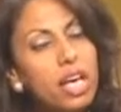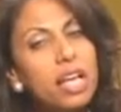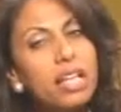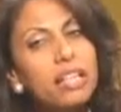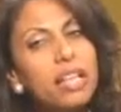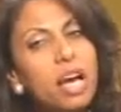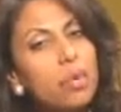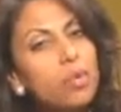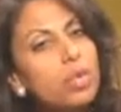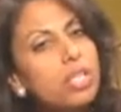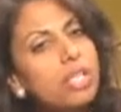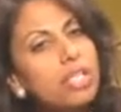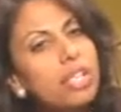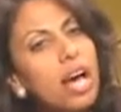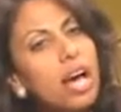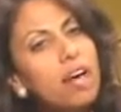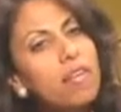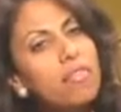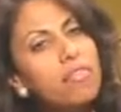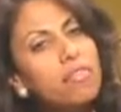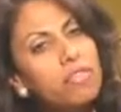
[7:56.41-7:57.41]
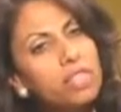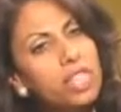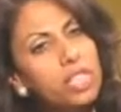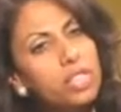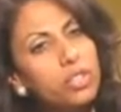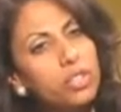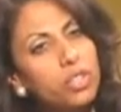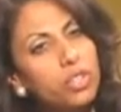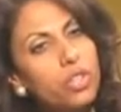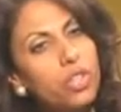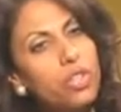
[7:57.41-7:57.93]
that was not
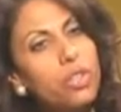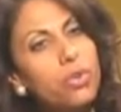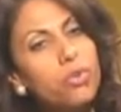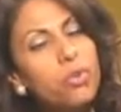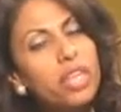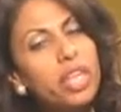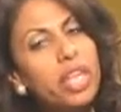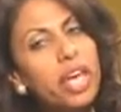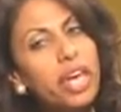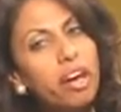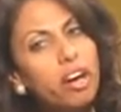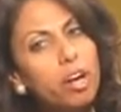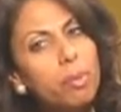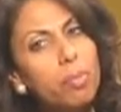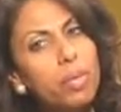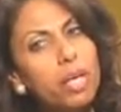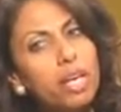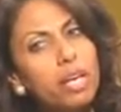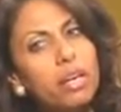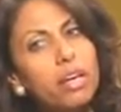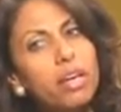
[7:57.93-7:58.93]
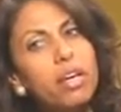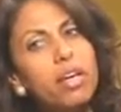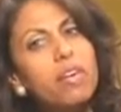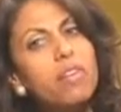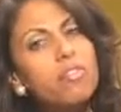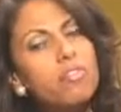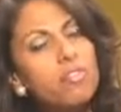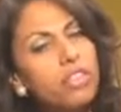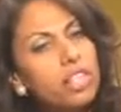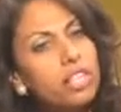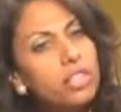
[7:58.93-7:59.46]
filtered through the Arabic
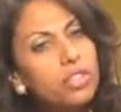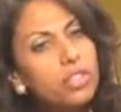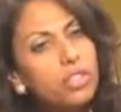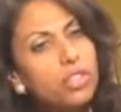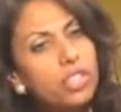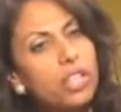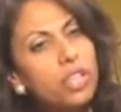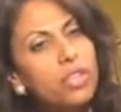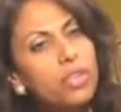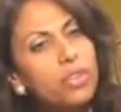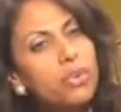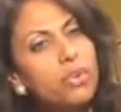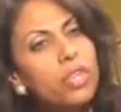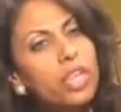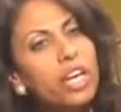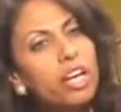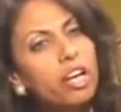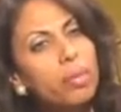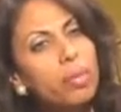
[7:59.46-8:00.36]
filters and through the